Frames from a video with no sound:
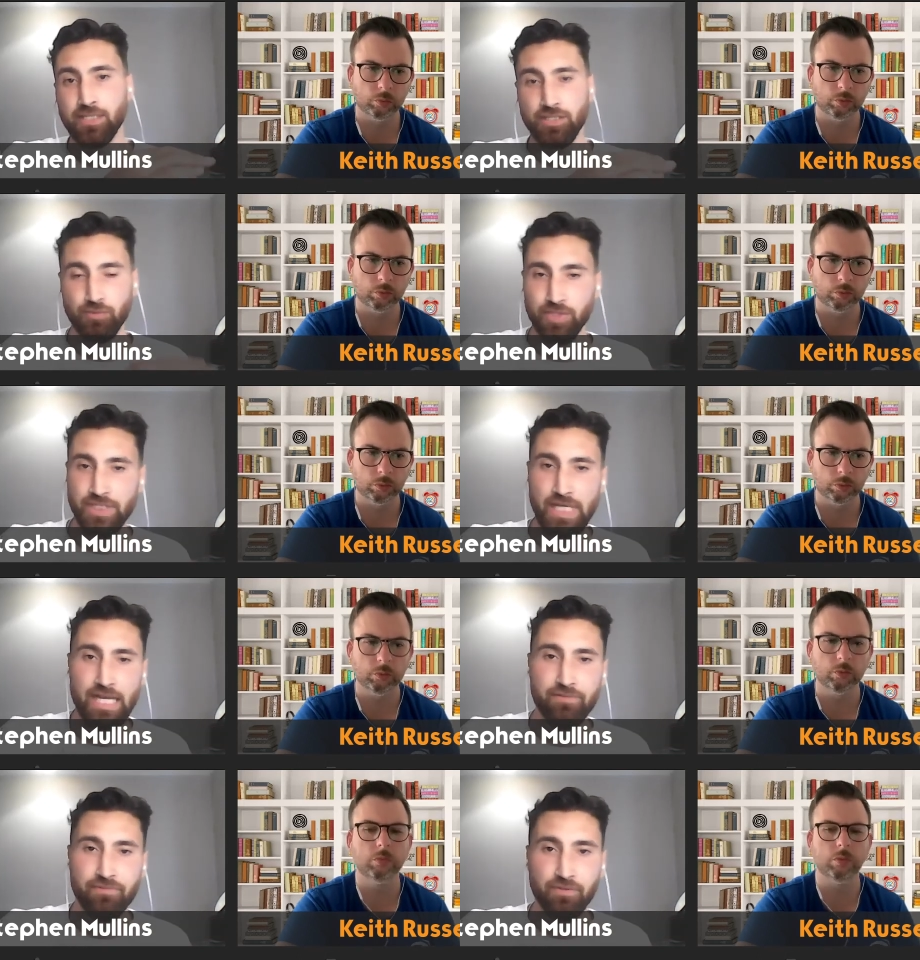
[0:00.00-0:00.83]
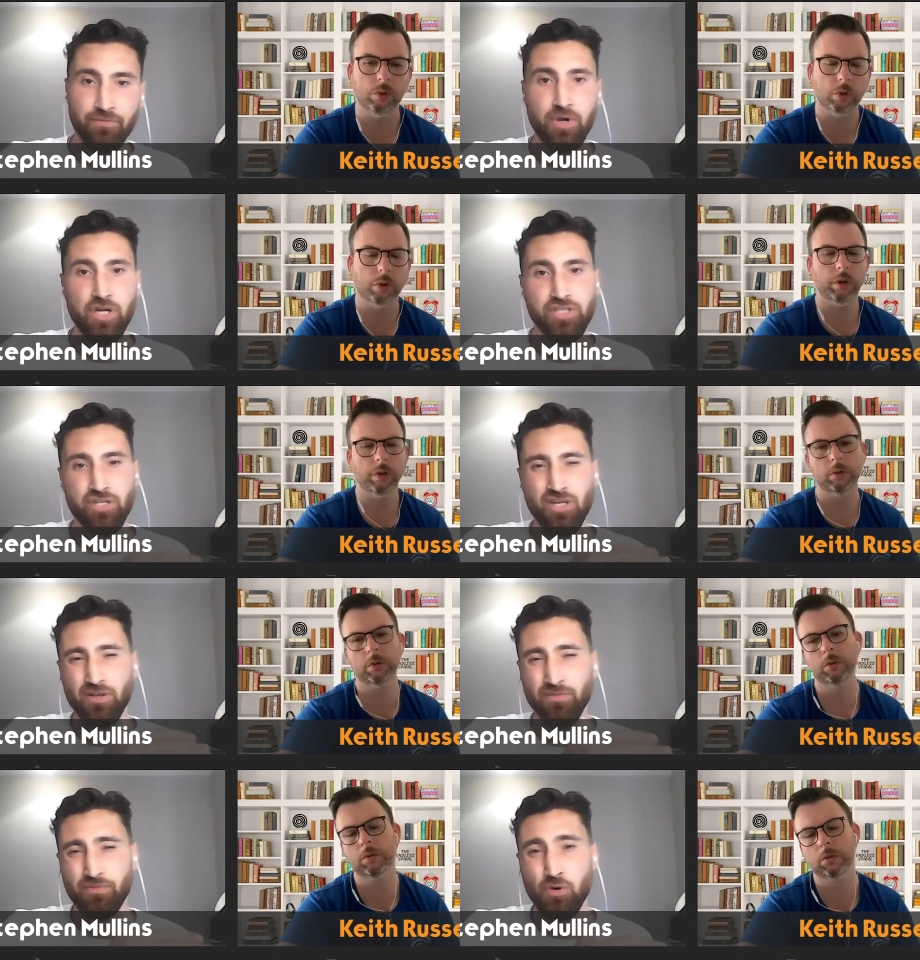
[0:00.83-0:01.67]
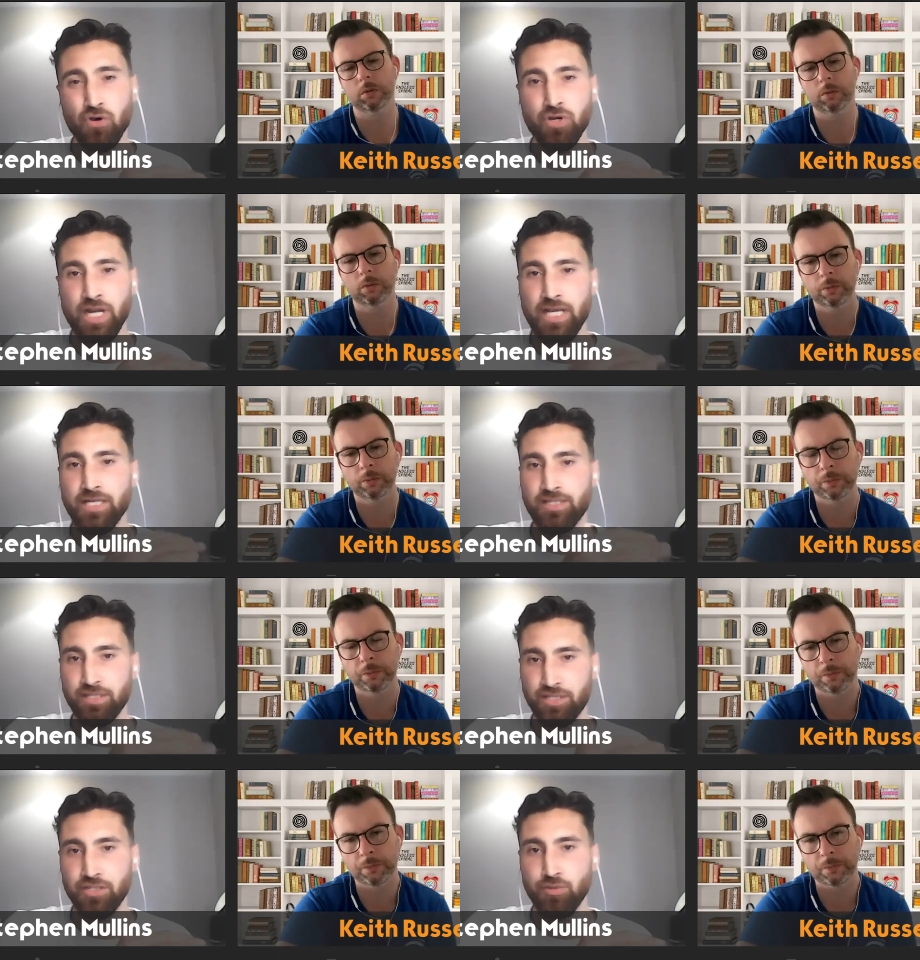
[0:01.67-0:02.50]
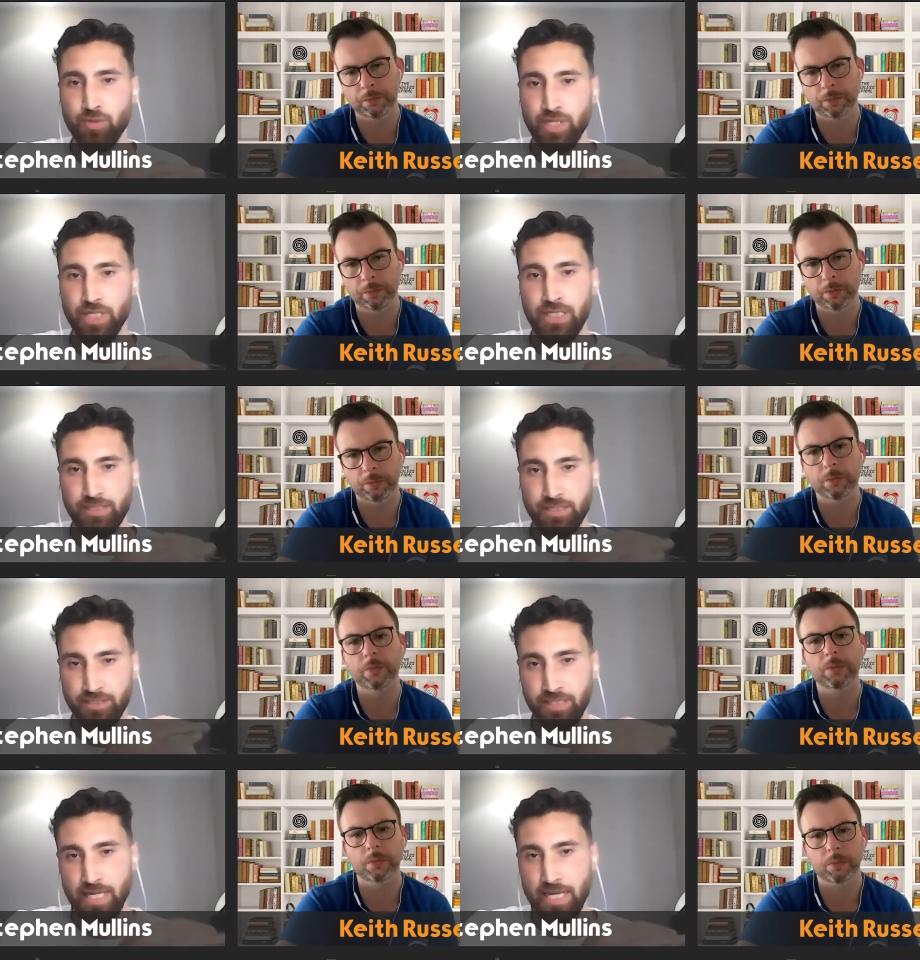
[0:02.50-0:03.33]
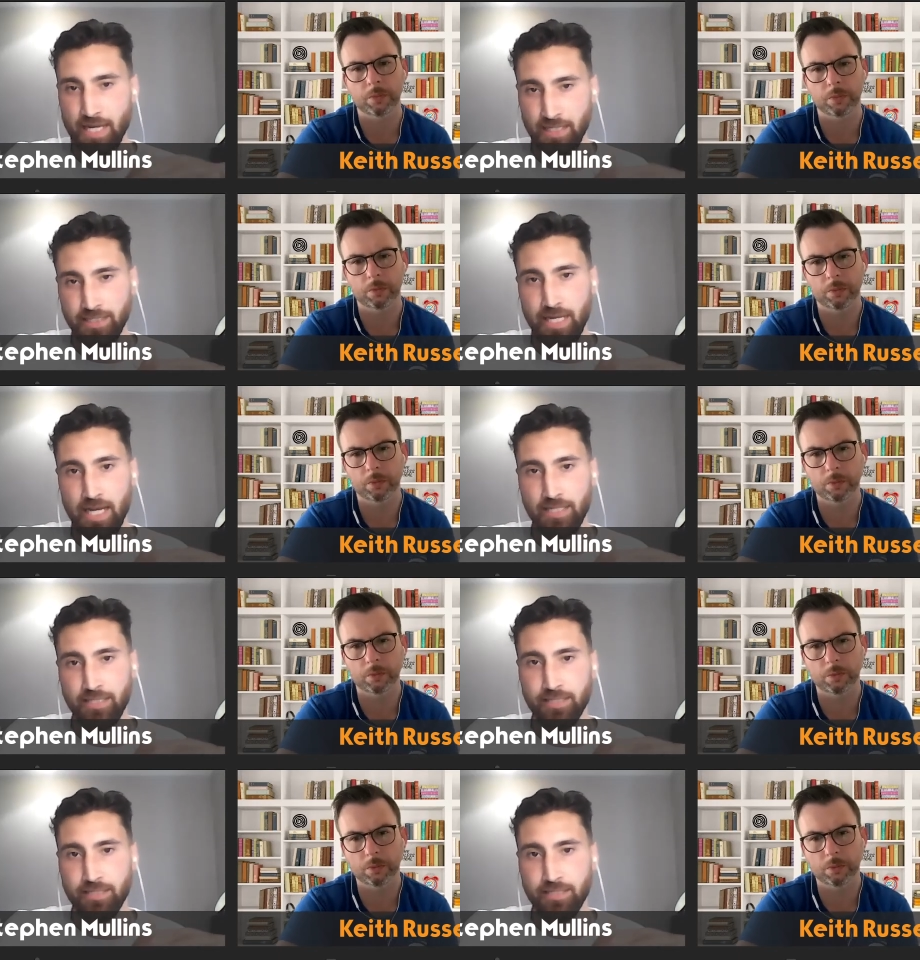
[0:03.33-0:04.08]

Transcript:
Speaker 1: So we say for the okay. first kind of four days to two weeks, stay at that